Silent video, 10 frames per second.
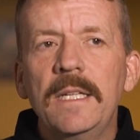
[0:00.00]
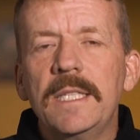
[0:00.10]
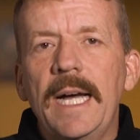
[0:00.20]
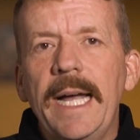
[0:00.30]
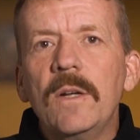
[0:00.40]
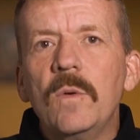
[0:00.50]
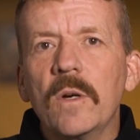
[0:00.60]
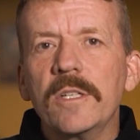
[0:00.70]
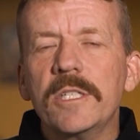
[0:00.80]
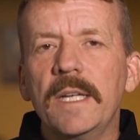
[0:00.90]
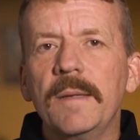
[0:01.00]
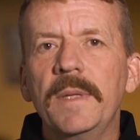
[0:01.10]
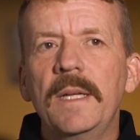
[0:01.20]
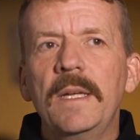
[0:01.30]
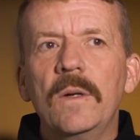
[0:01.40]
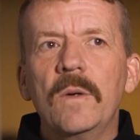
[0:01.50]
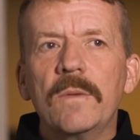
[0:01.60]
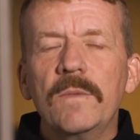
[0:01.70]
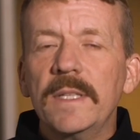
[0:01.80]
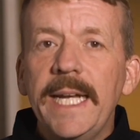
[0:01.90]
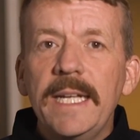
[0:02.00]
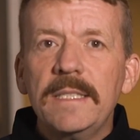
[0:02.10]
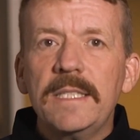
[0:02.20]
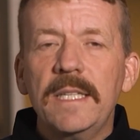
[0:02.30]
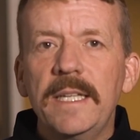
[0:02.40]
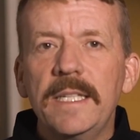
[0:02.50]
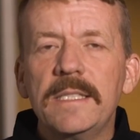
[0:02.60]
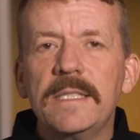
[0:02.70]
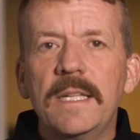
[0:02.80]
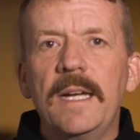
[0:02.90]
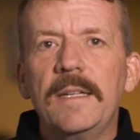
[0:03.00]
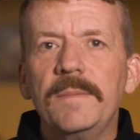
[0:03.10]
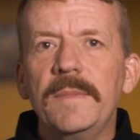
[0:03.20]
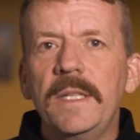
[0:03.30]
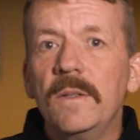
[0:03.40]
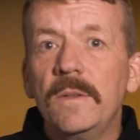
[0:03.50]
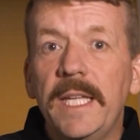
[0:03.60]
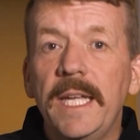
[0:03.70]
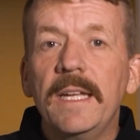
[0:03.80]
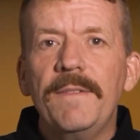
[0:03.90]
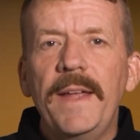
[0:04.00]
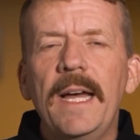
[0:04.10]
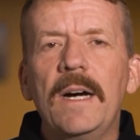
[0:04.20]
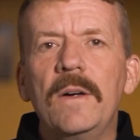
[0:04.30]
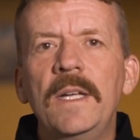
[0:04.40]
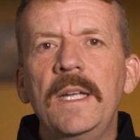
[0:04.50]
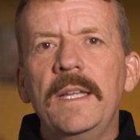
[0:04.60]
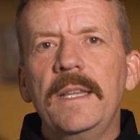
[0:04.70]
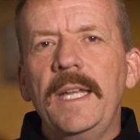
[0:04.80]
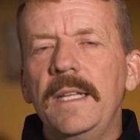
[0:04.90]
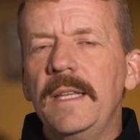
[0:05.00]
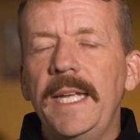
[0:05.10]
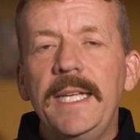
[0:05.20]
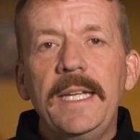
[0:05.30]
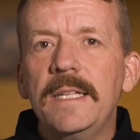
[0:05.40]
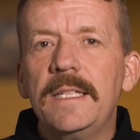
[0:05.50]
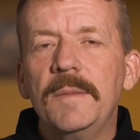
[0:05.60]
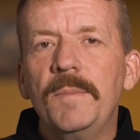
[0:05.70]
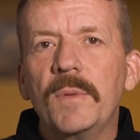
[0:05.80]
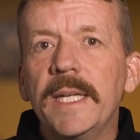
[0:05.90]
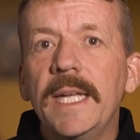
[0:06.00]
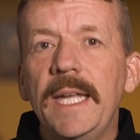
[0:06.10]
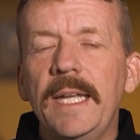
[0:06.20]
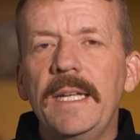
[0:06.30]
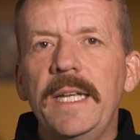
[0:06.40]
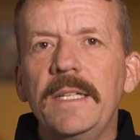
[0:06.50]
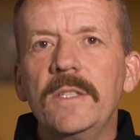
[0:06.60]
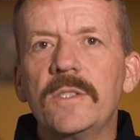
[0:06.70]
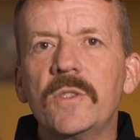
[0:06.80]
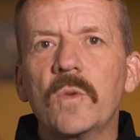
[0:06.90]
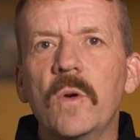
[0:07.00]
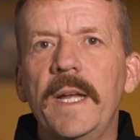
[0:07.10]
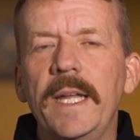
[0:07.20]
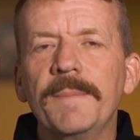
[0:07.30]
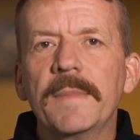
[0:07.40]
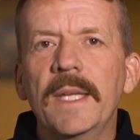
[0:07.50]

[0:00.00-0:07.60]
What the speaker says: to idol worship or related to this King of Hell, they needed to bring in and destroy.